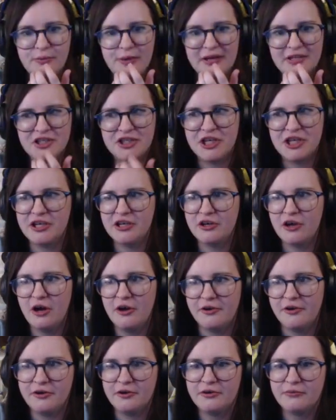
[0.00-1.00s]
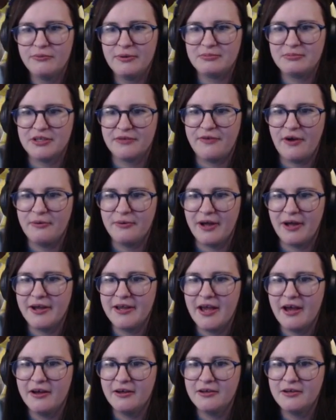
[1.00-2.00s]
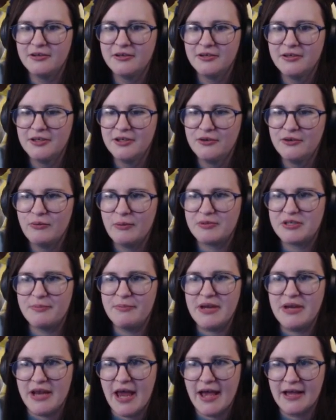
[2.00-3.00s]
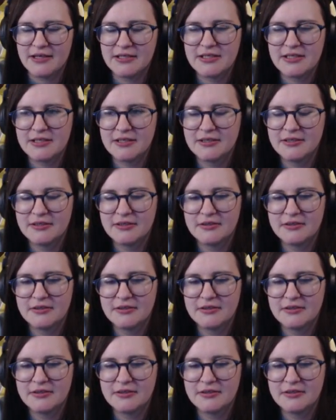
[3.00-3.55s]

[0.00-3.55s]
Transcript: Where's Chica gone? Rip to the phone guy, yeah. Rip to me next.